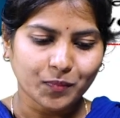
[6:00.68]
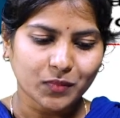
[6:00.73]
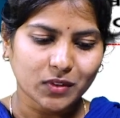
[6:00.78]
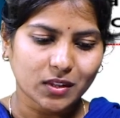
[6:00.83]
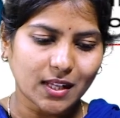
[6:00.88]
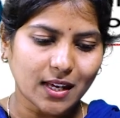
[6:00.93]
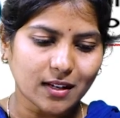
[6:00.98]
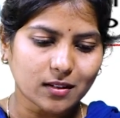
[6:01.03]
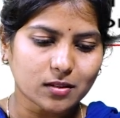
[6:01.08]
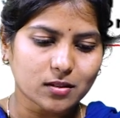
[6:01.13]

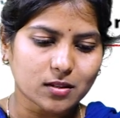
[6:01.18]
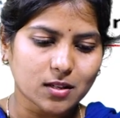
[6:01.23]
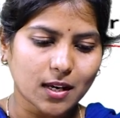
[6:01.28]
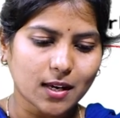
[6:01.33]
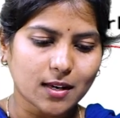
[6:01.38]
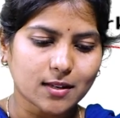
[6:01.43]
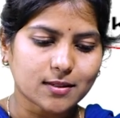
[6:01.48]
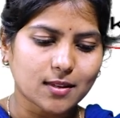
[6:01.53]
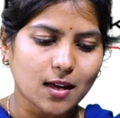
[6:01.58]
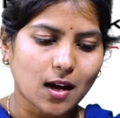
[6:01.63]
Next
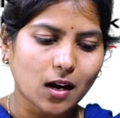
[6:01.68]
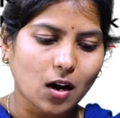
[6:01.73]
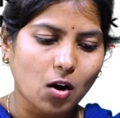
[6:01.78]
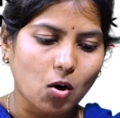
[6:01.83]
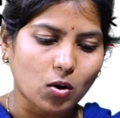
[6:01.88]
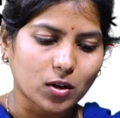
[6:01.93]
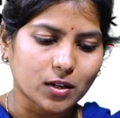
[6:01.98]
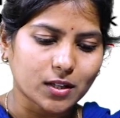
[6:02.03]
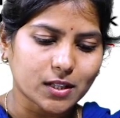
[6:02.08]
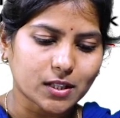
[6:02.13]
is the
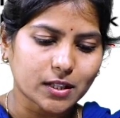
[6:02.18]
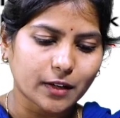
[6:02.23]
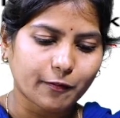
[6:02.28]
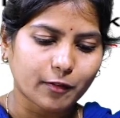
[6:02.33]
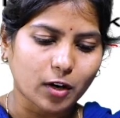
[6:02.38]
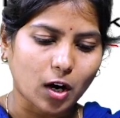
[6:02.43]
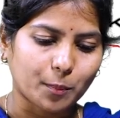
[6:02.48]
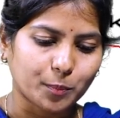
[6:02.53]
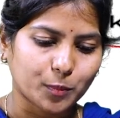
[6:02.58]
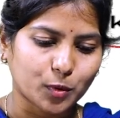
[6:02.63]
cognitive
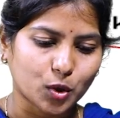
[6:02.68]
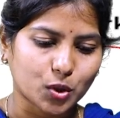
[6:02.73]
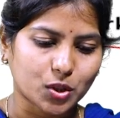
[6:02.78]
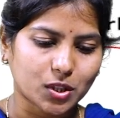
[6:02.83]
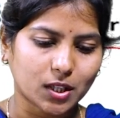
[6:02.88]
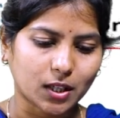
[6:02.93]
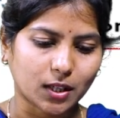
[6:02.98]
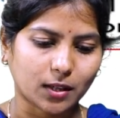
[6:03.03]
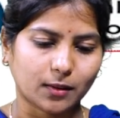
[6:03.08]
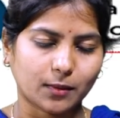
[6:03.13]

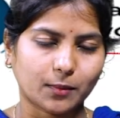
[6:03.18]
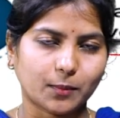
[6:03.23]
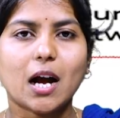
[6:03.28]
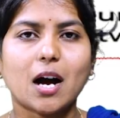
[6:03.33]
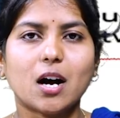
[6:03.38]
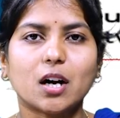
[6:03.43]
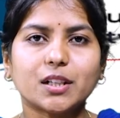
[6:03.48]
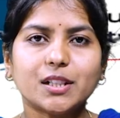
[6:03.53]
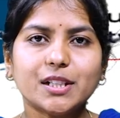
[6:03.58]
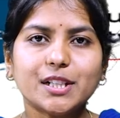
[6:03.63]
computing.
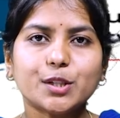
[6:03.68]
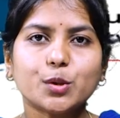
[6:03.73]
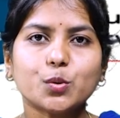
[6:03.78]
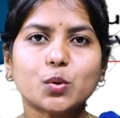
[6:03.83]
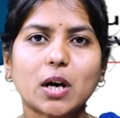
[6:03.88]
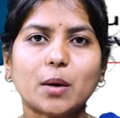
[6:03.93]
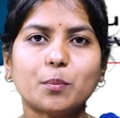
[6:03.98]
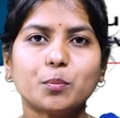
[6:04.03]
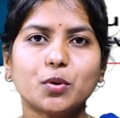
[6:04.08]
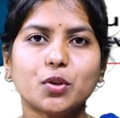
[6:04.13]
Cognitive
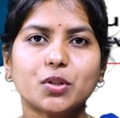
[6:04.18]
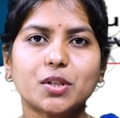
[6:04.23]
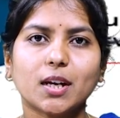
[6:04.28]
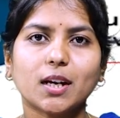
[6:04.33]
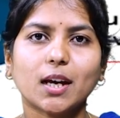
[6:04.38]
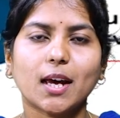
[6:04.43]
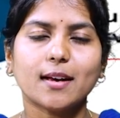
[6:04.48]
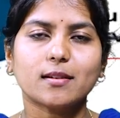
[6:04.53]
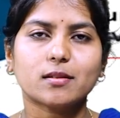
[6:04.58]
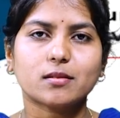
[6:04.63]
computing
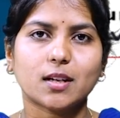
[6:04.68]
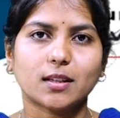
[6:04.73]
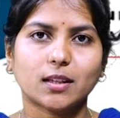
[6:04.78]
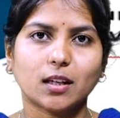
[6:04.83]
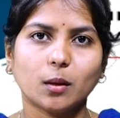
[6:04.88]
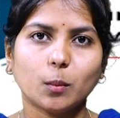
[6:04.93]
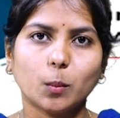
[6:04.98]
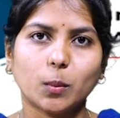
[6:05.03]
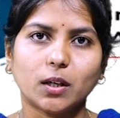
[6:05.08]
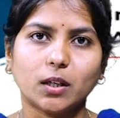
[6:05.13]
is
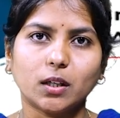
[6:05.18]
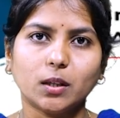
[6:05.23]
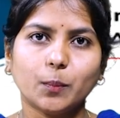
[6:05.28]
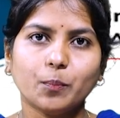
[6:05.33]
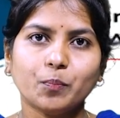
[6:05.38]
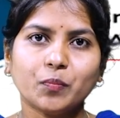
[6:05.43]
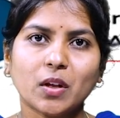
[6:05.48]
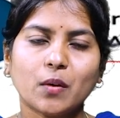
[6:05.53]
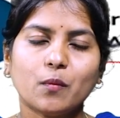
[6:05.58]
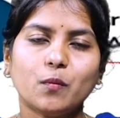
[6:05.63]
nothing but
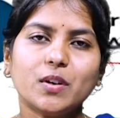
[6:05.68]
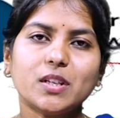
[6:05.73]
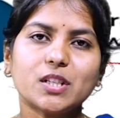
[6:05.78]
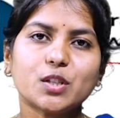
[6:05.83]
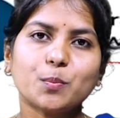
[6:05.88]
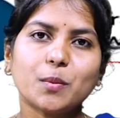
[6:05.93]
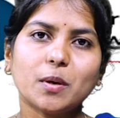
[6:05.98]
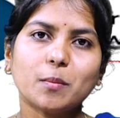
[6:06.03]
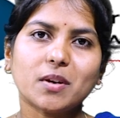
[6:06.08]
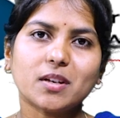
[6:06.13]
which
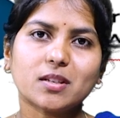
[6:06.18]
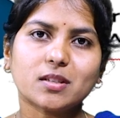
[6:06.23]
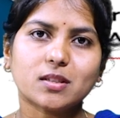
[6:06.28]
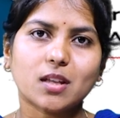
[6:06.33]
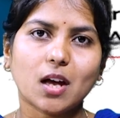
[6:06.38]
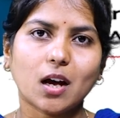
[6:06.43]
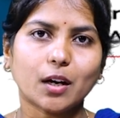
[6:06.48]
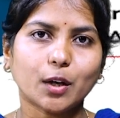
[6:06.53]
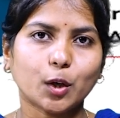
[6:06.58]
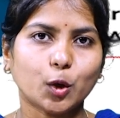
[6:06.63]
mimics
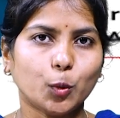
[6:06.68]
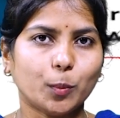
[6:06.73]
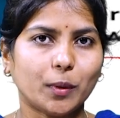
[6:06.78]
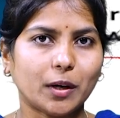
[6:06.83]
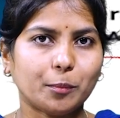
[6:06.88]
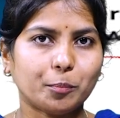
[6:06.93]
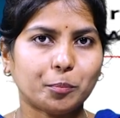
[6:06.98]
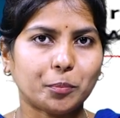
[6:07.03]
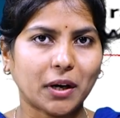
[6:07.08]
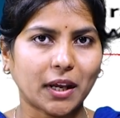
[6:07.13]
the
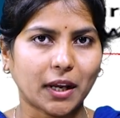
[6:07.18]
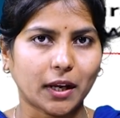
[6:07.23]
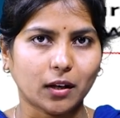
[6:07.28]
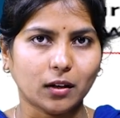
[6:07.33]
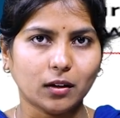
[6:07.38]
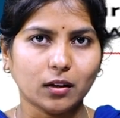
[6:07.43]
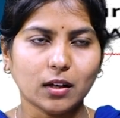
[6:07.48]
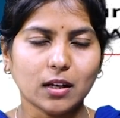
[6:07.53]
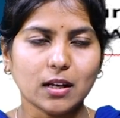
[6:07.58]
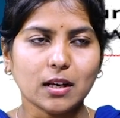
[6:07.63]
human brain.